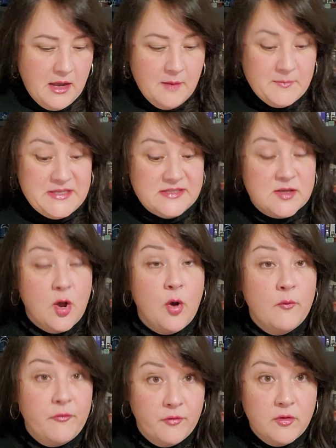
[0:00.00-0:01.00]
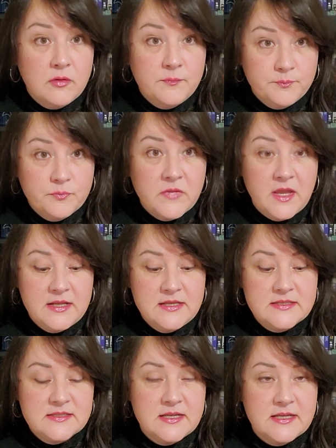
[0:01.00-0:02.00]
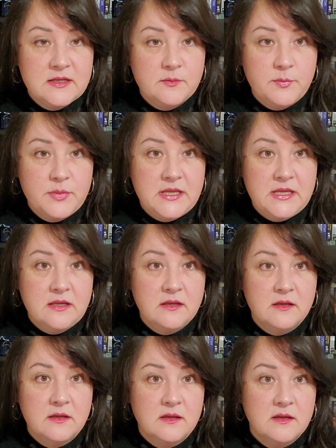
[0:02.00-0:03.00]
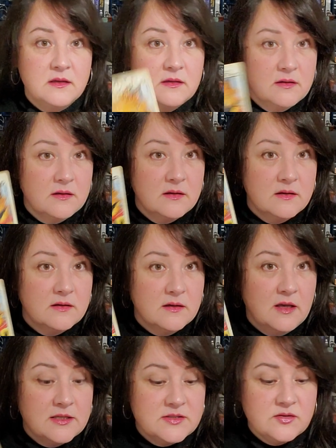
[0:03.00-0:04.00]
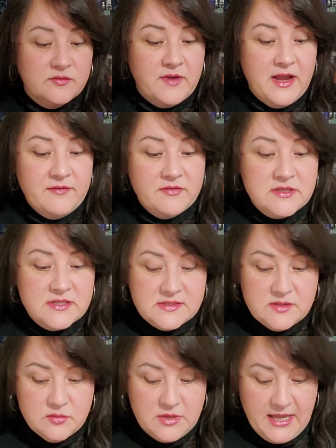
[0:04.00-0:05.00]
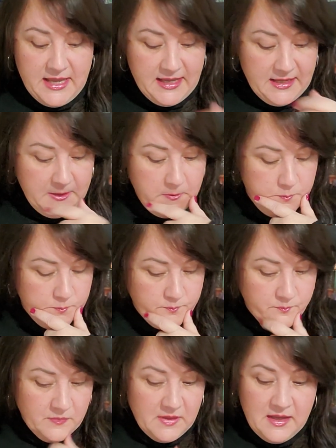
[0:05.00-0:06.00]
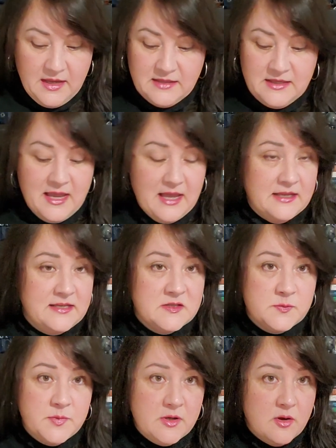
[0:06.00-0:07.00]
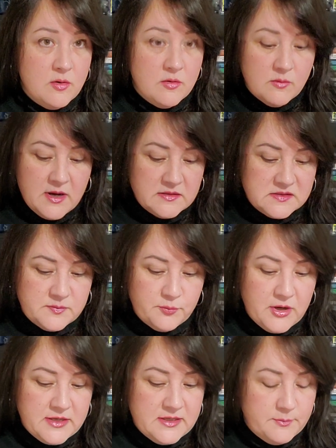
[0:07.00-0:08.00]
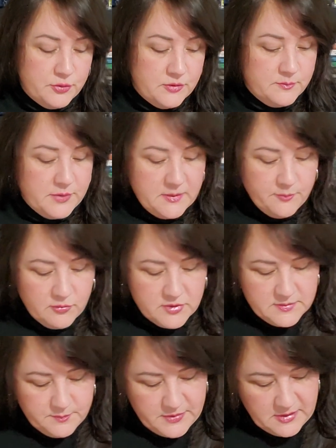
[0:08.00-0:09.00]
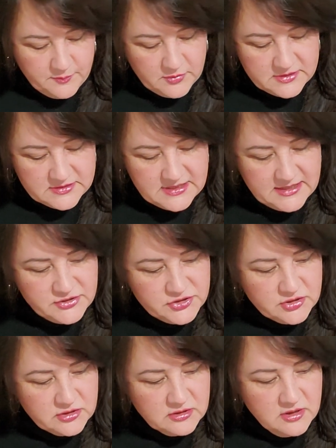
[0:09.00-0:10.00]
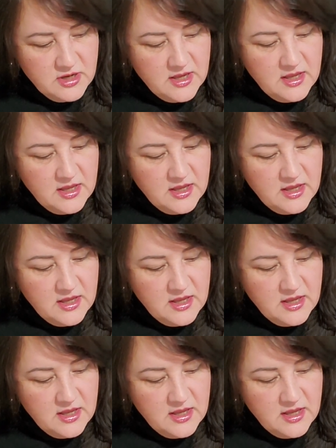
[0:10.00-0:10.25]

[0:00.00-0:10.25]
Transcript: He's hopeful that he's going to be surviving this okay. And yeah, he's been going around spreading it, putting people in danger.